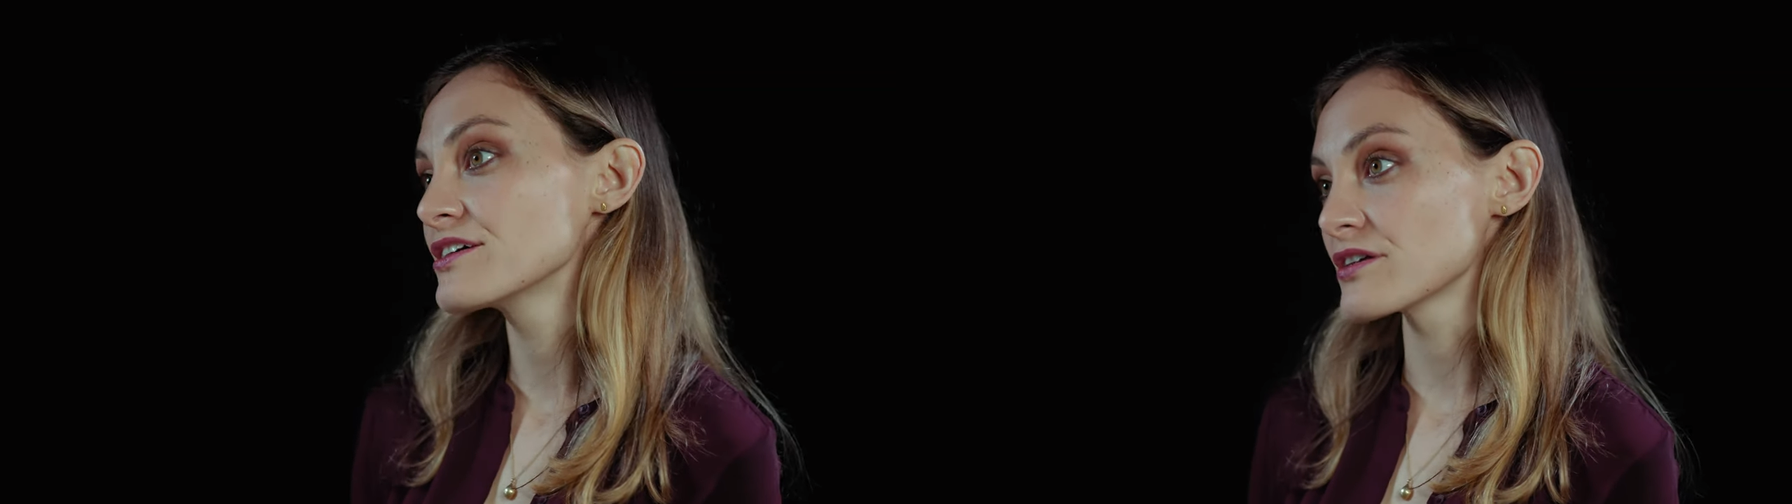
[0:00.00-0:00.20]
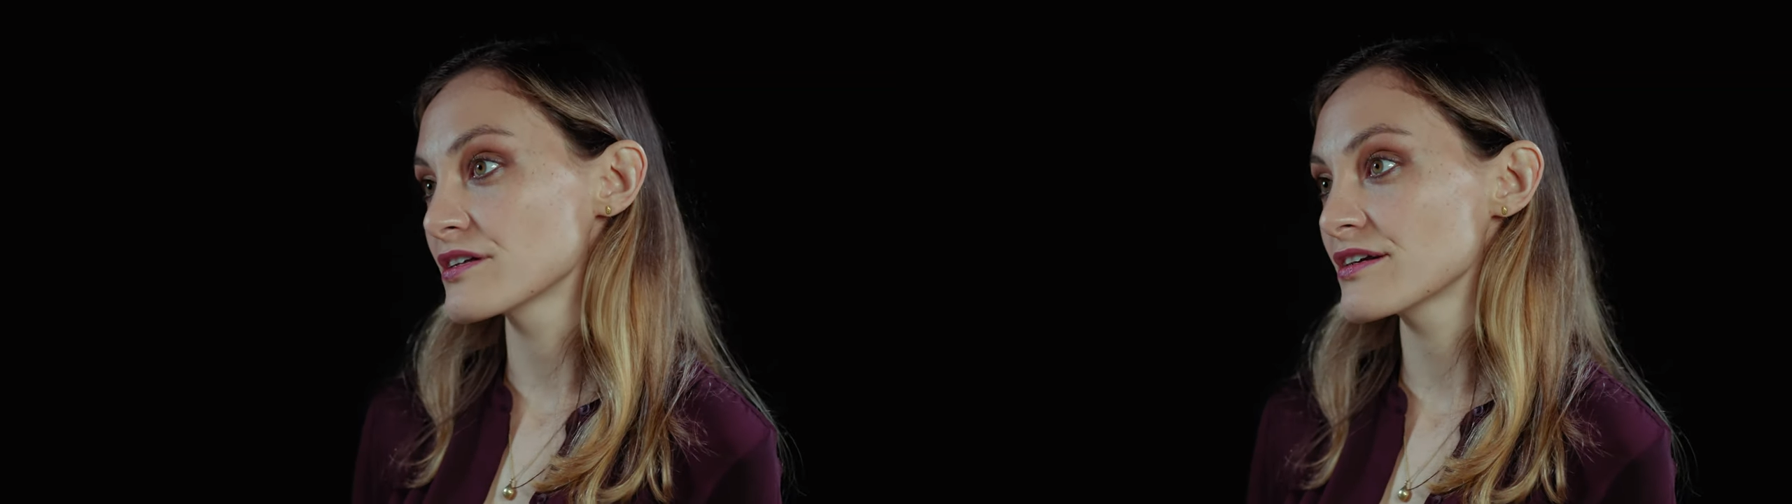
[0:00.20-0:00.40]

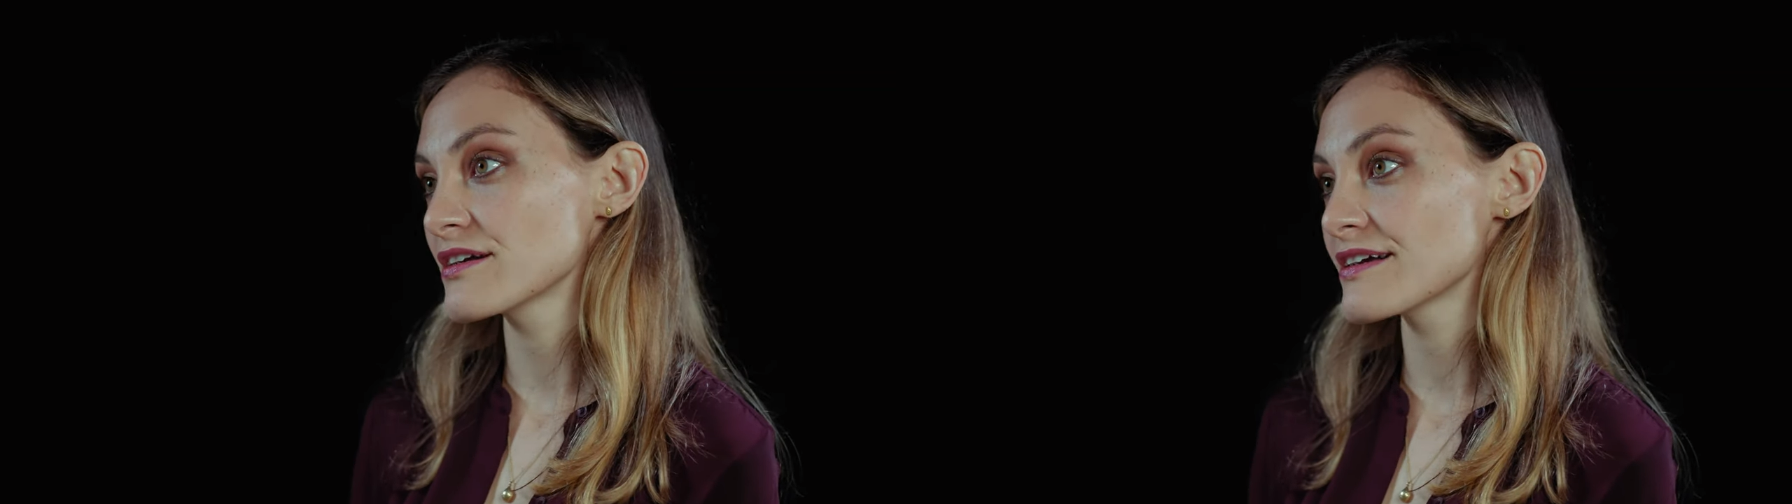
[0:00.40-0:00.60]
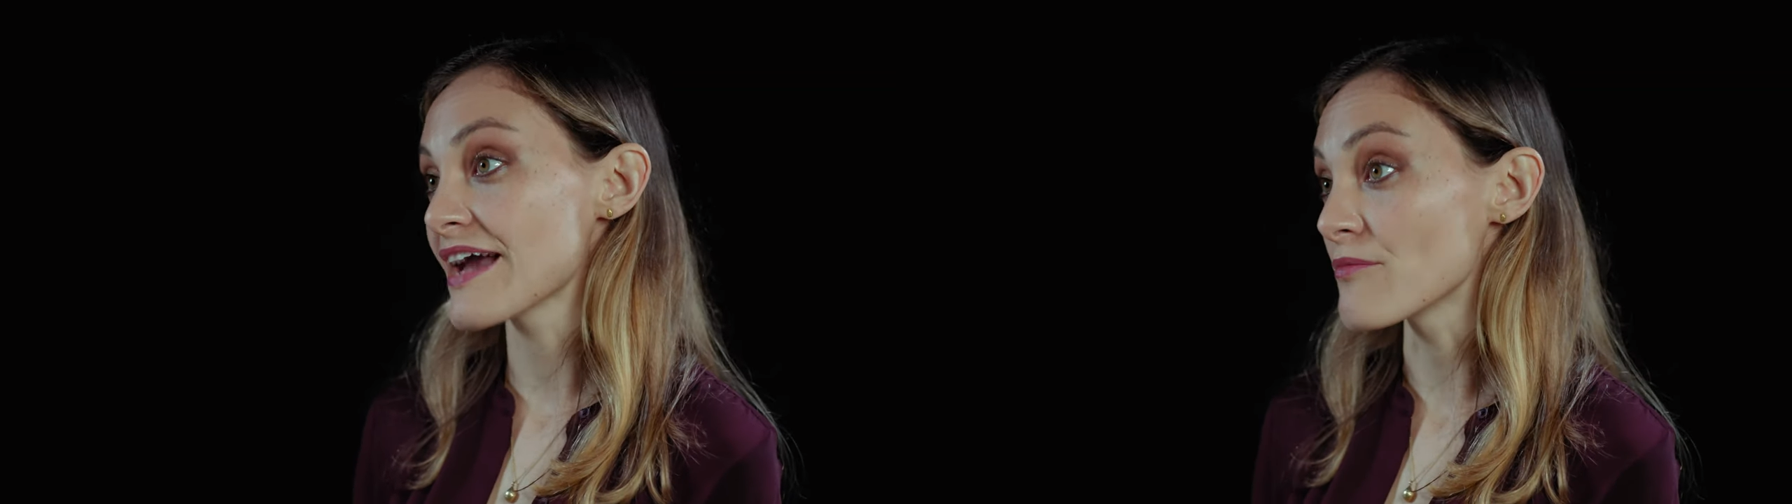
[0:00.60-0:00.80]
good
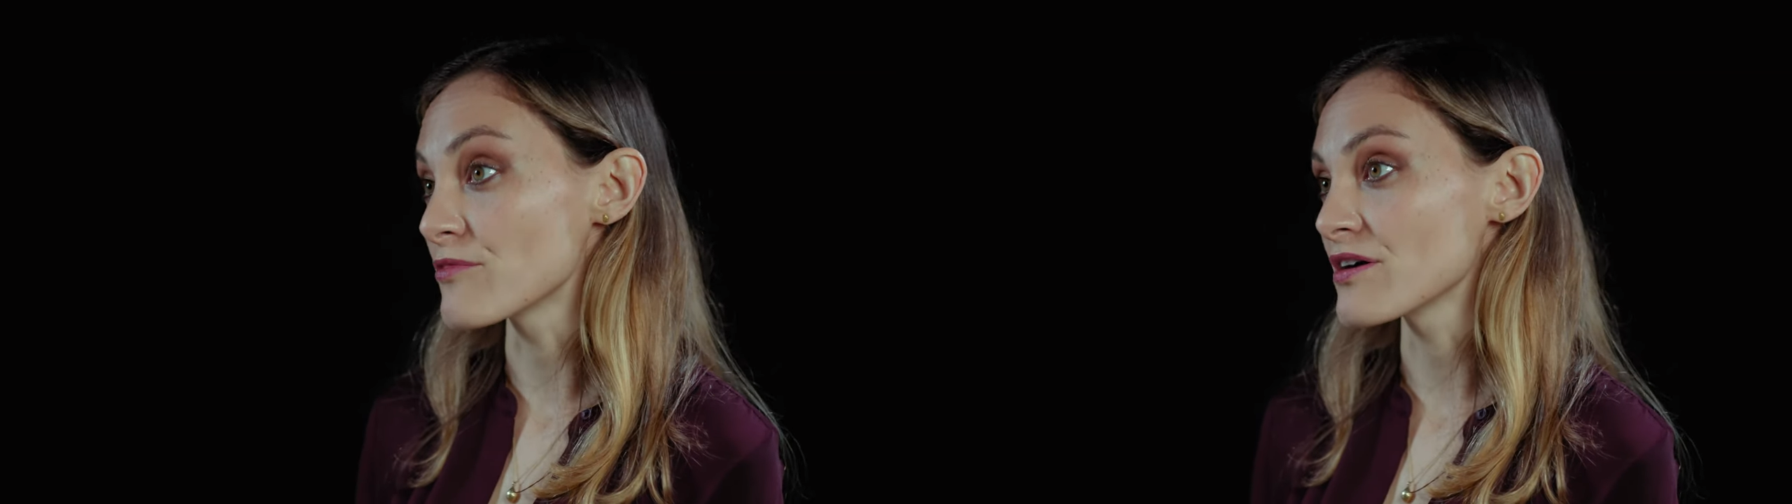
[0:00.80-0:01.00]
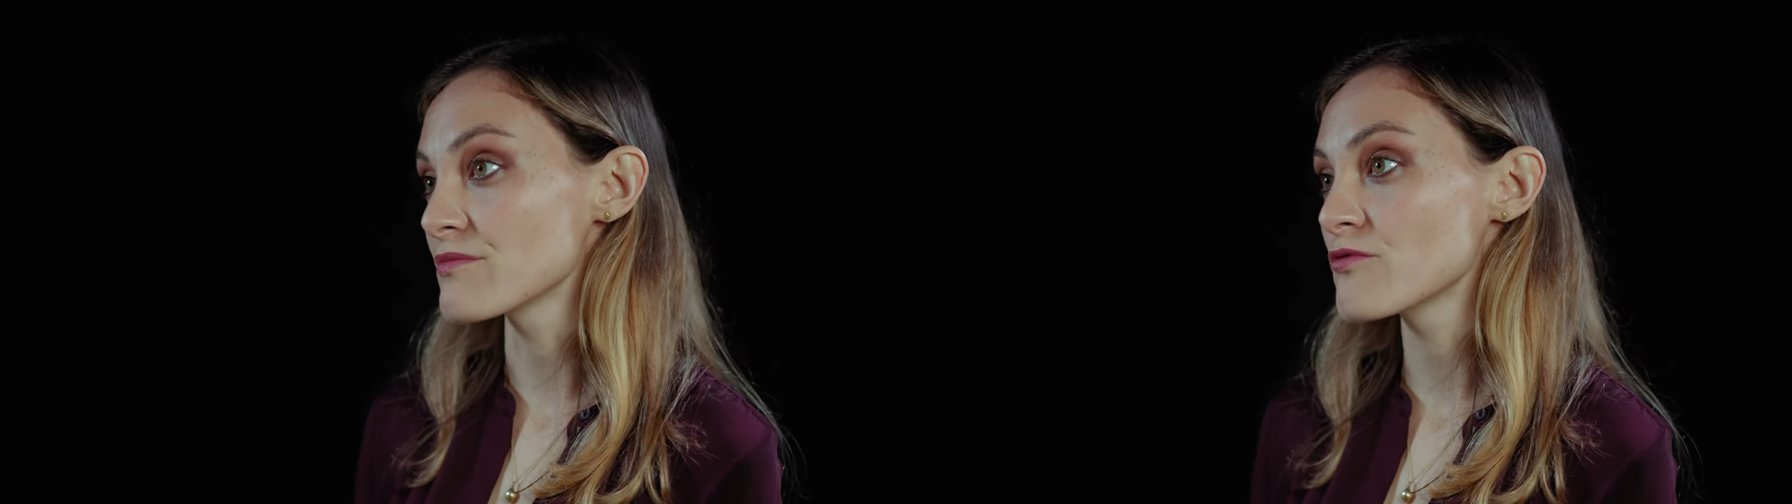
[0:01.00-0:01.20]

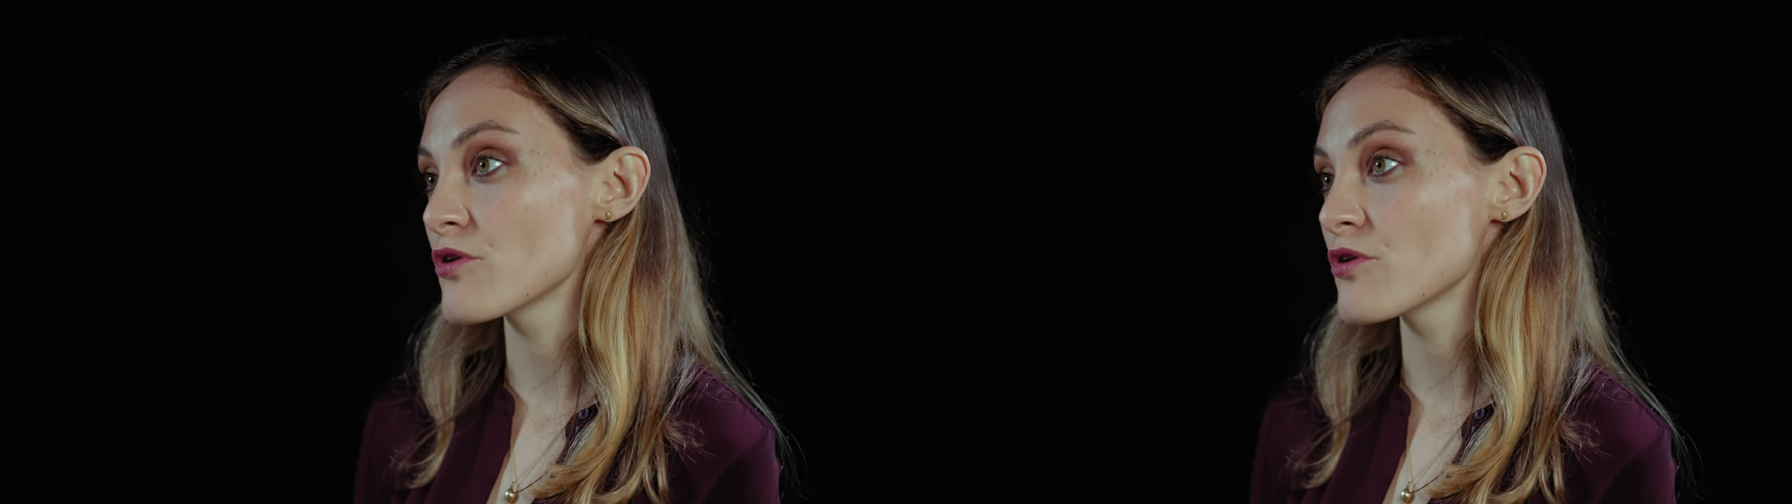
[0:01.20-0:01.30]
camera,